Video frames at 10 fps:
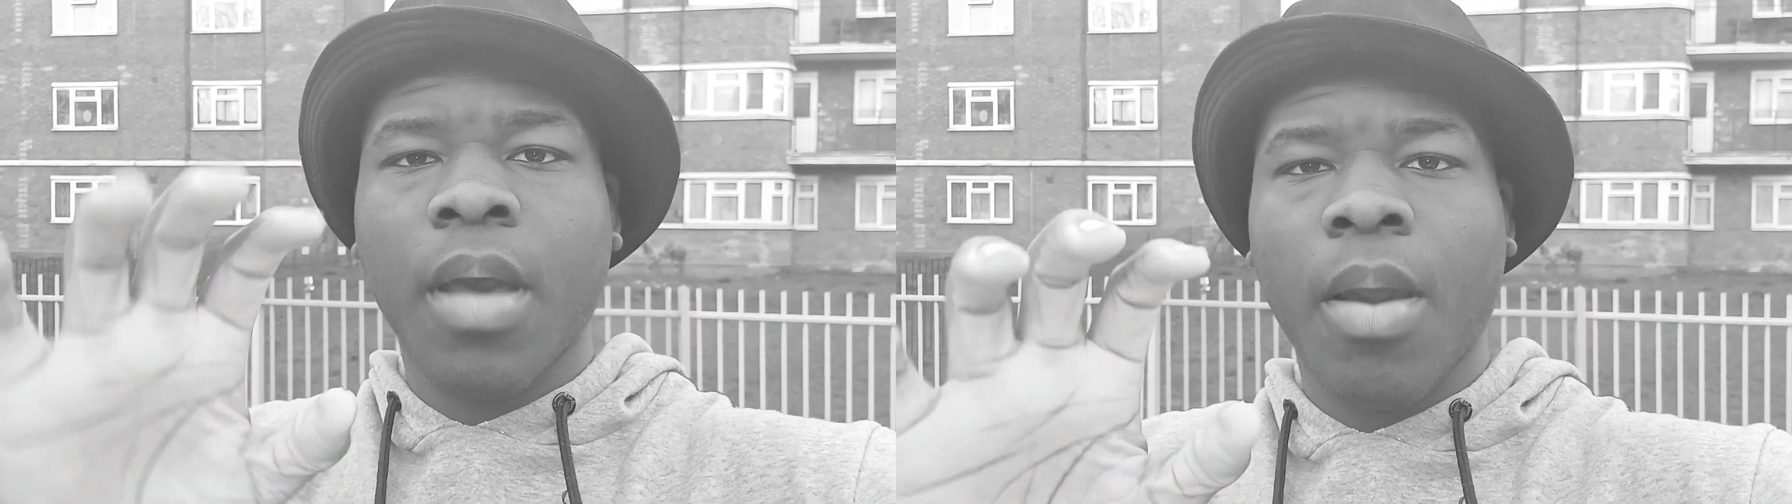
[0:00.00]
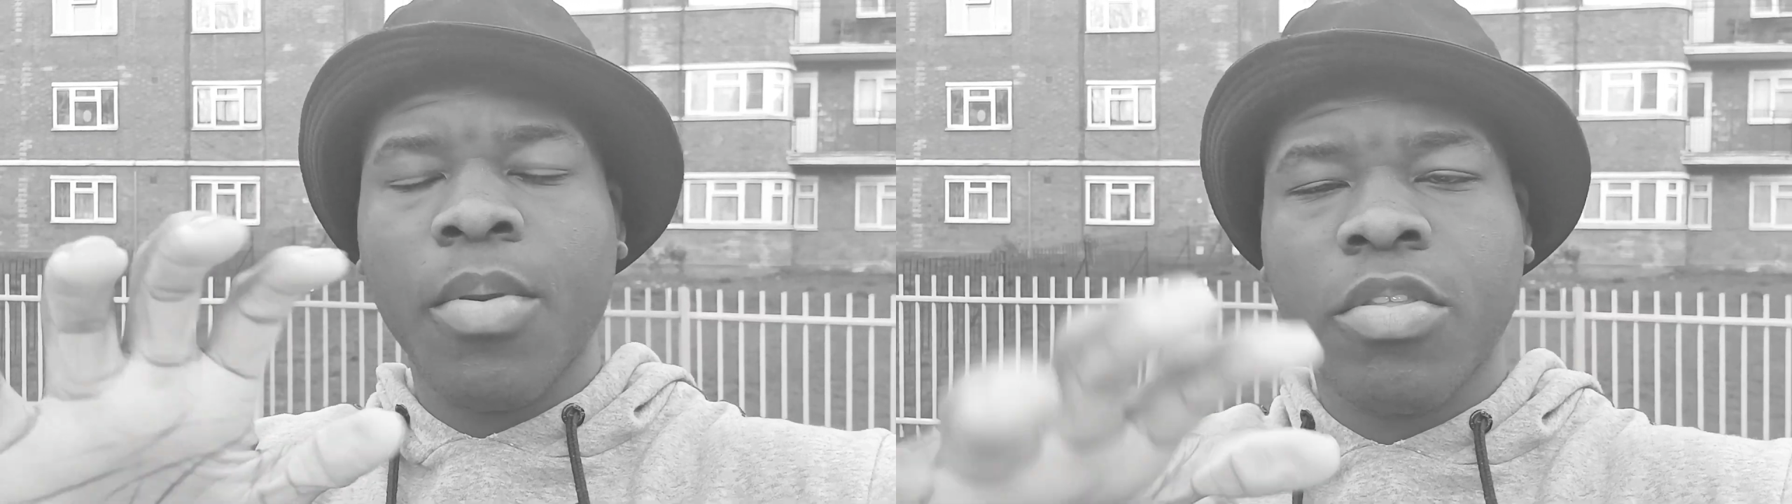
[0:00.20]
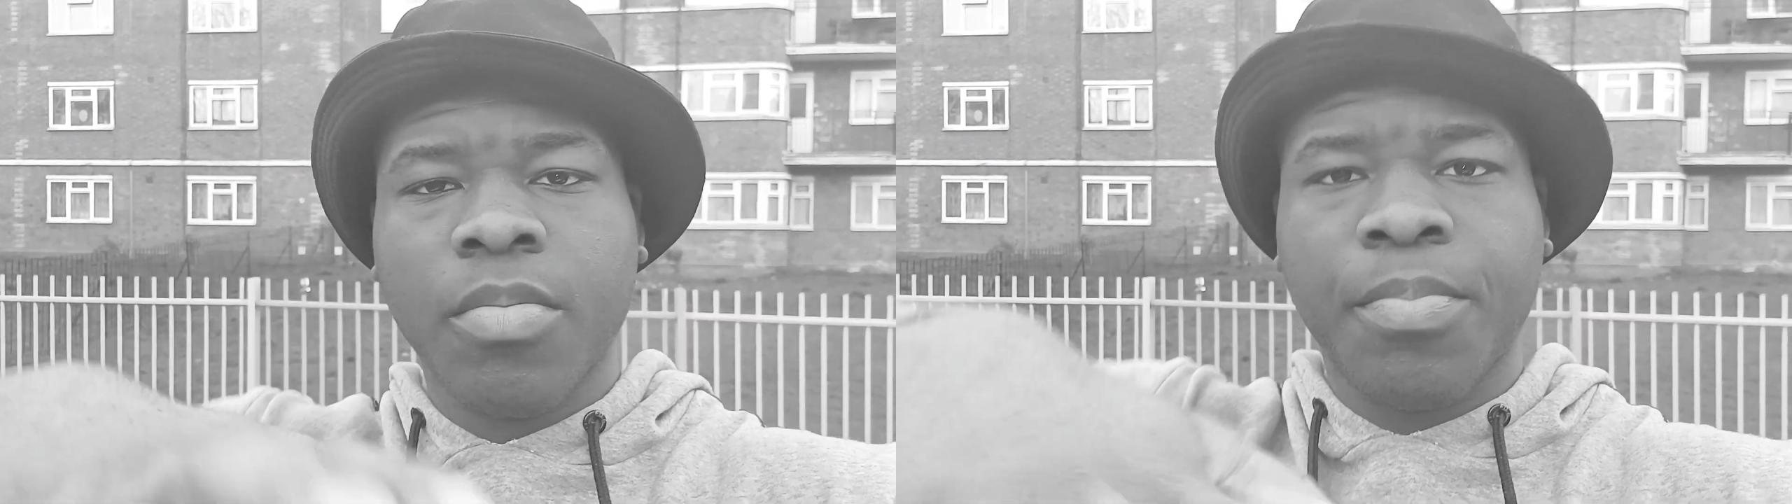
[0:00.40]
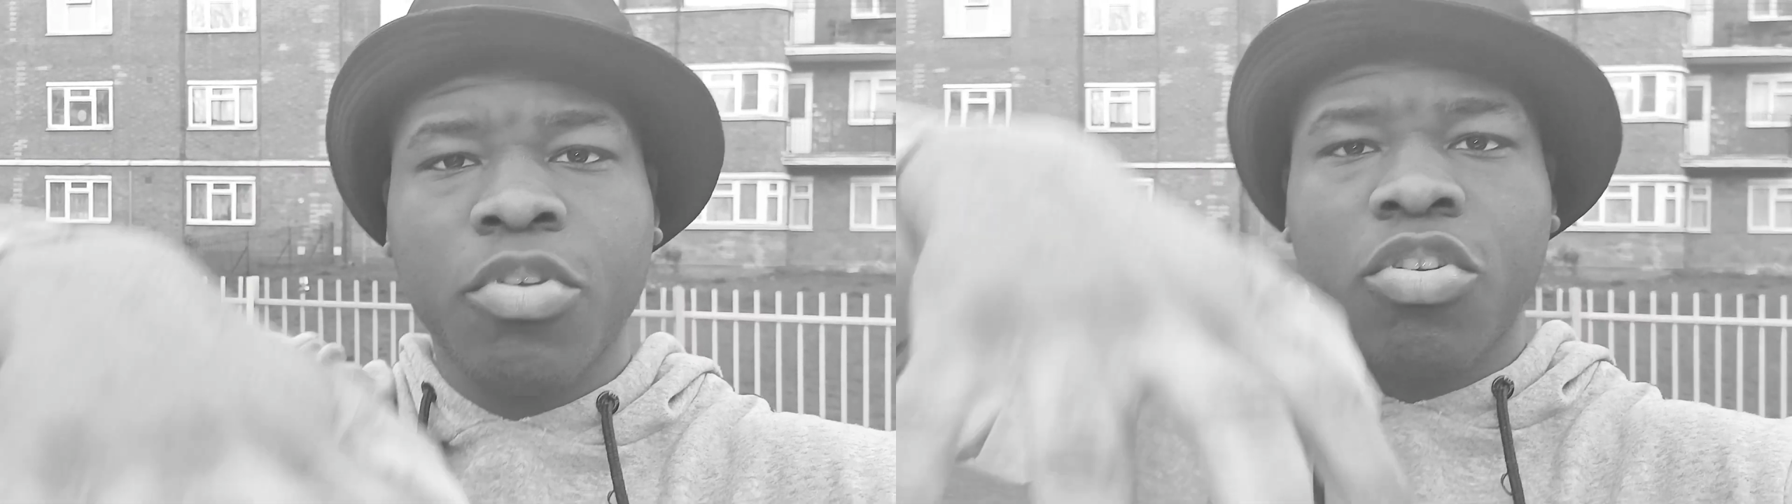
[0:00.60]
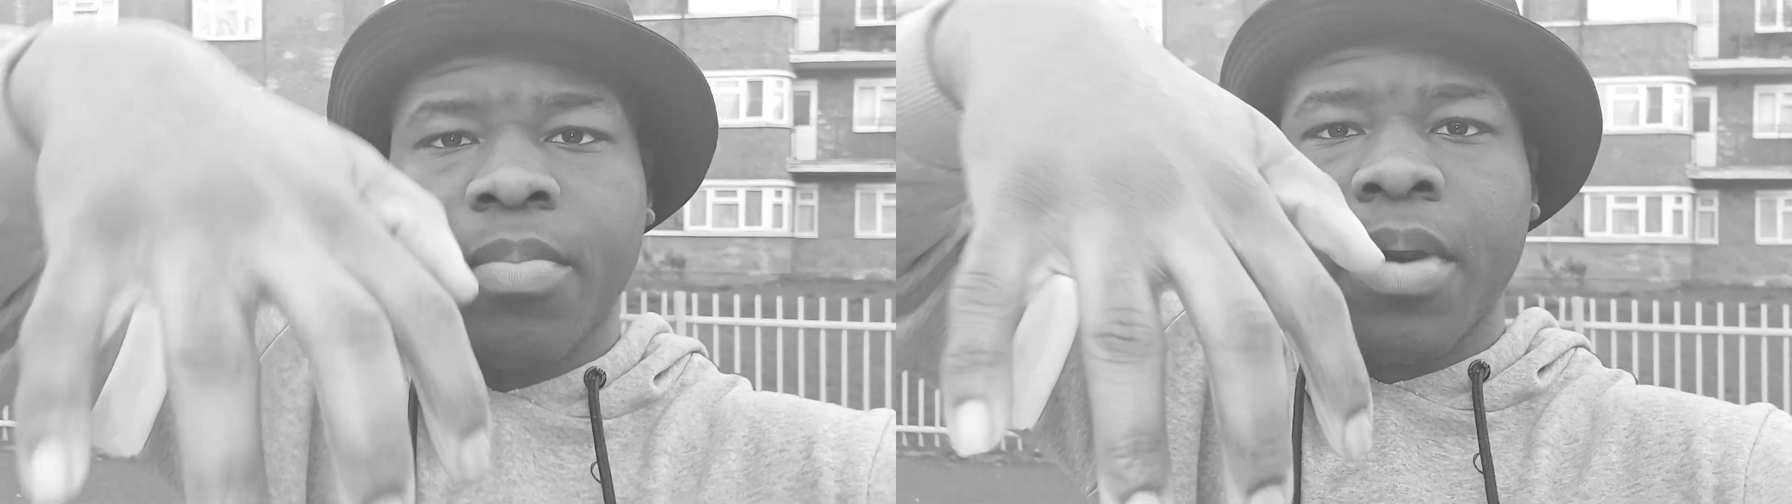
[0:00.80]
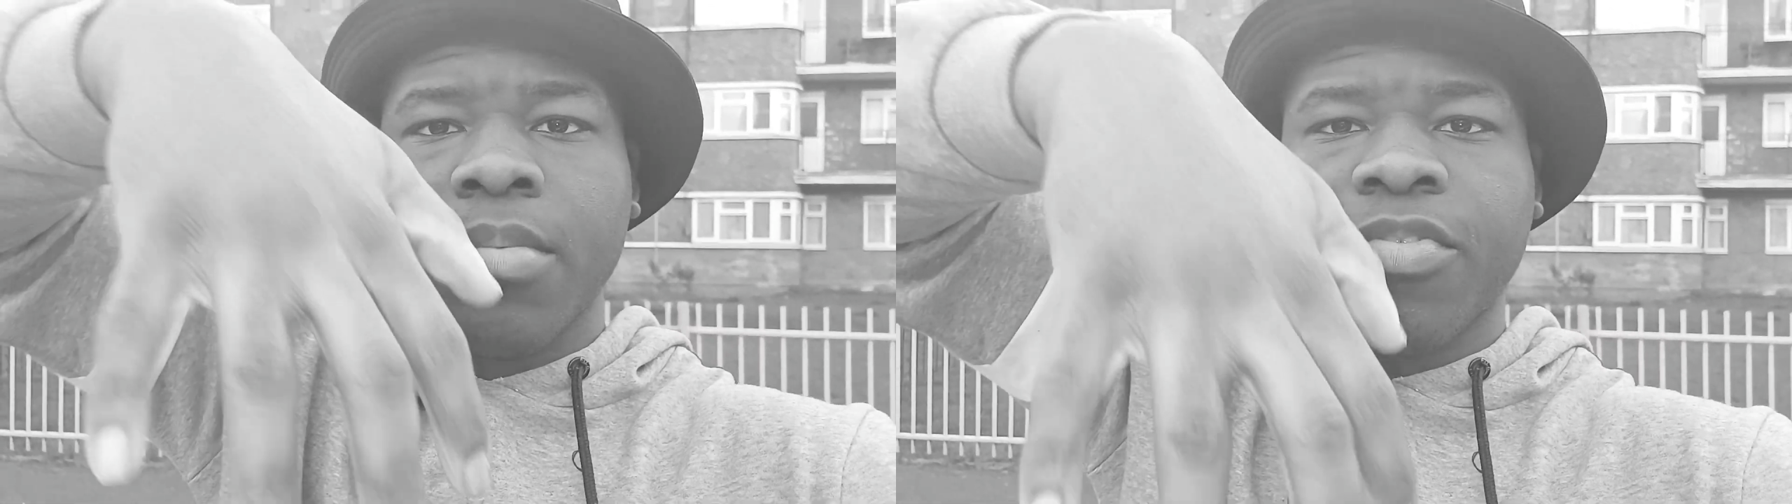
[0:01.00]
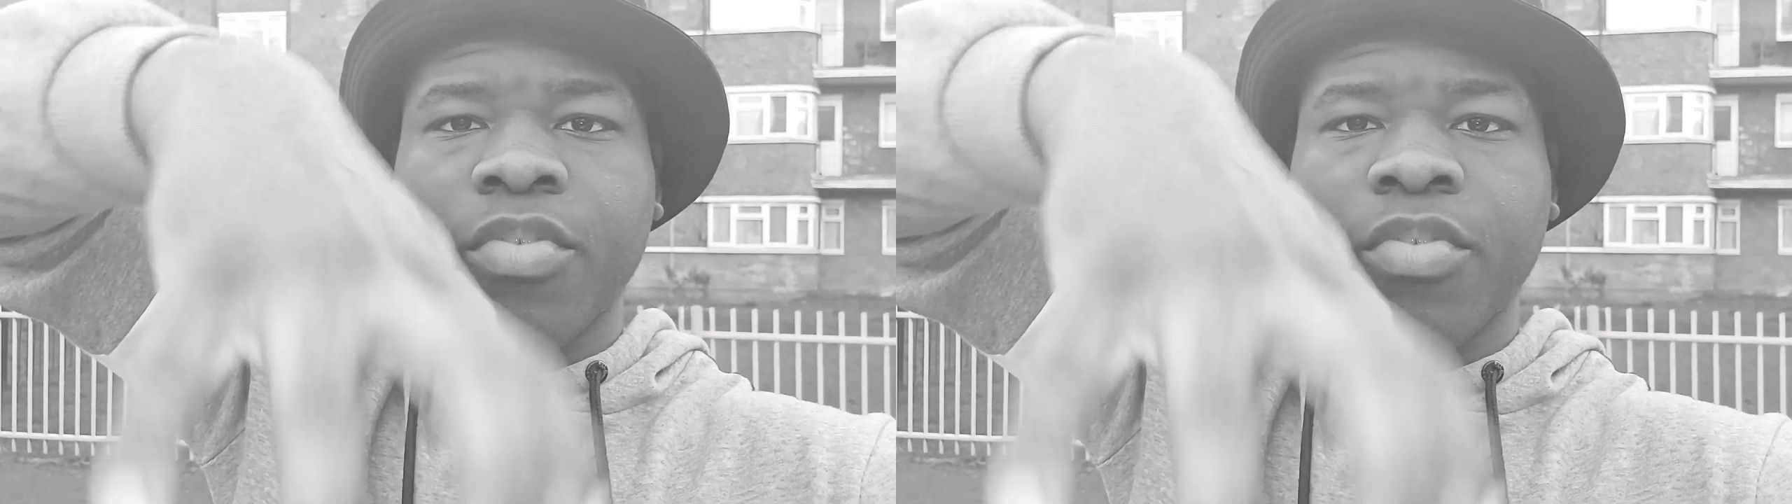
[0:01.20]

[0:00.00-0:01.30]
I want you to push your palms